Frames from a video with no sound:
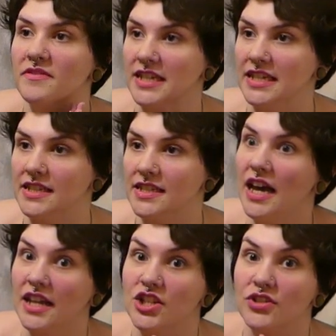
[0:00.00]
of these
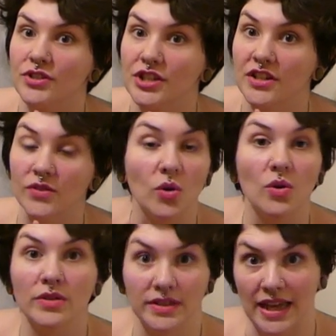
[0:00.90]
and I just reserve
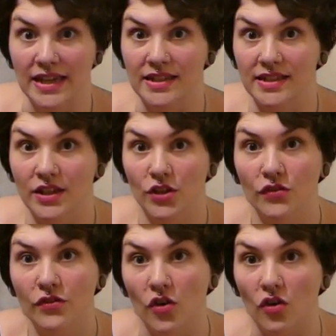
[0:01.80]
all lace
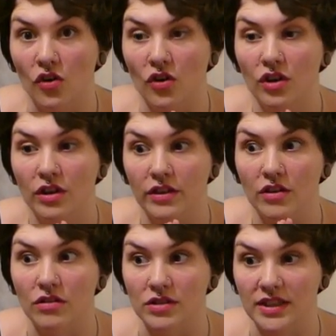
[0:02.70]
for the
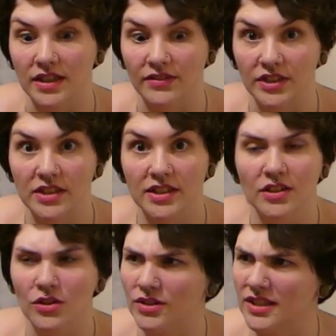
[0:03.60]
corset covers.
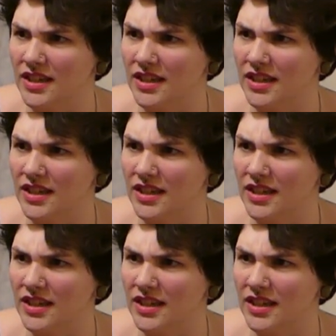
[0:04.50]
Corset